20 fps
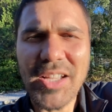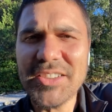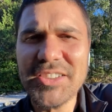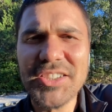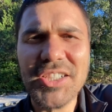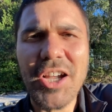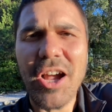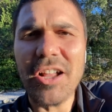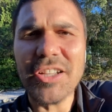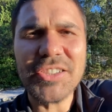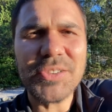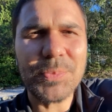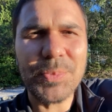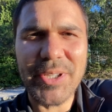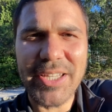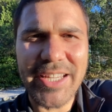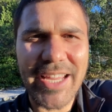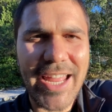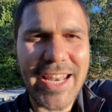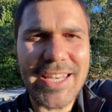
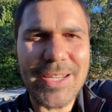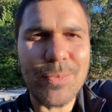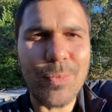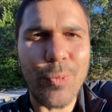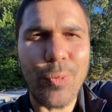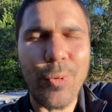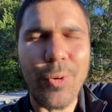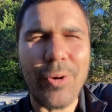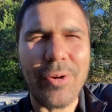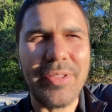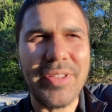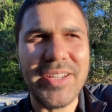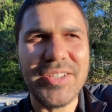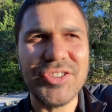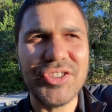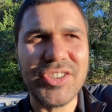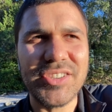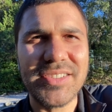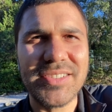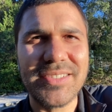contemplate any more than
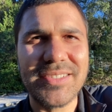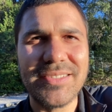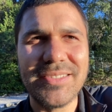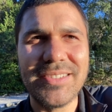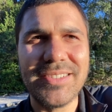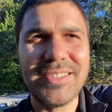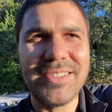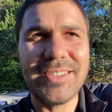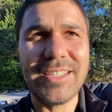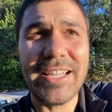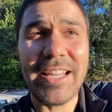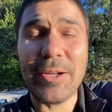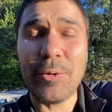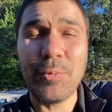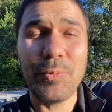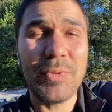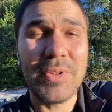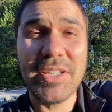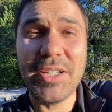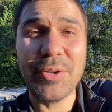just like
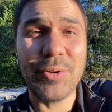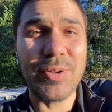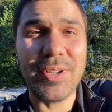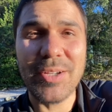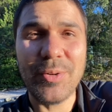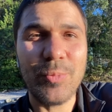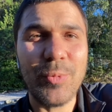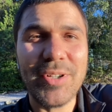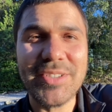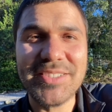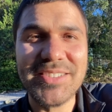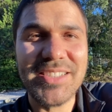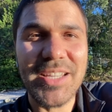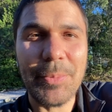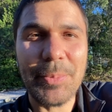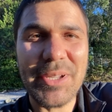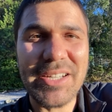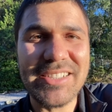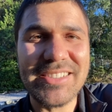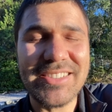literally one
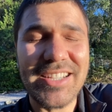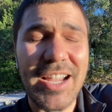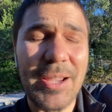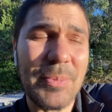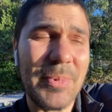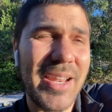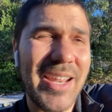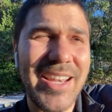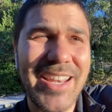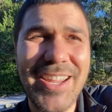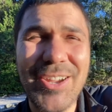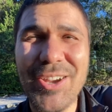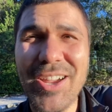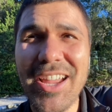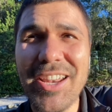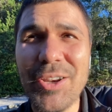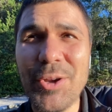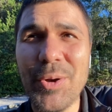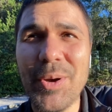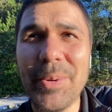step at a time. And
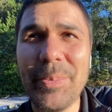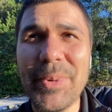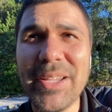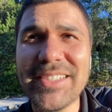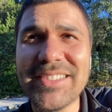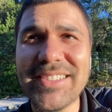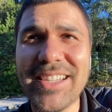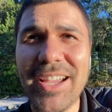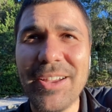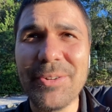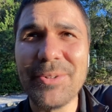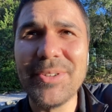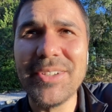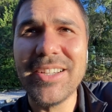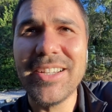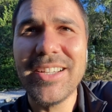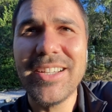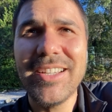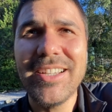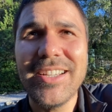I know it may sound
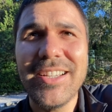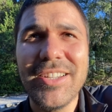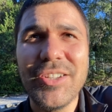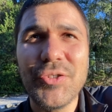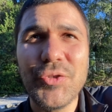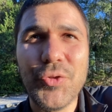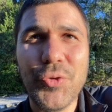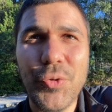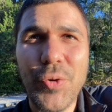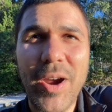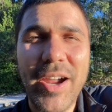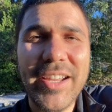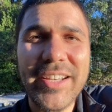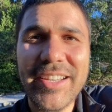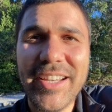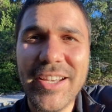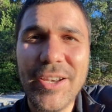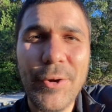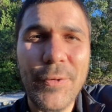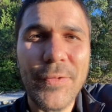trite
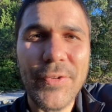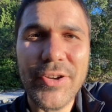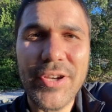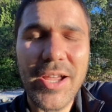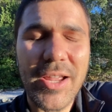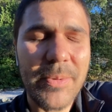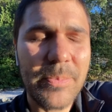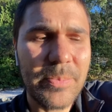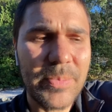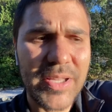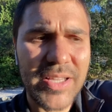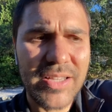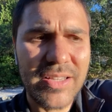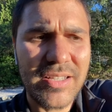and overdone, but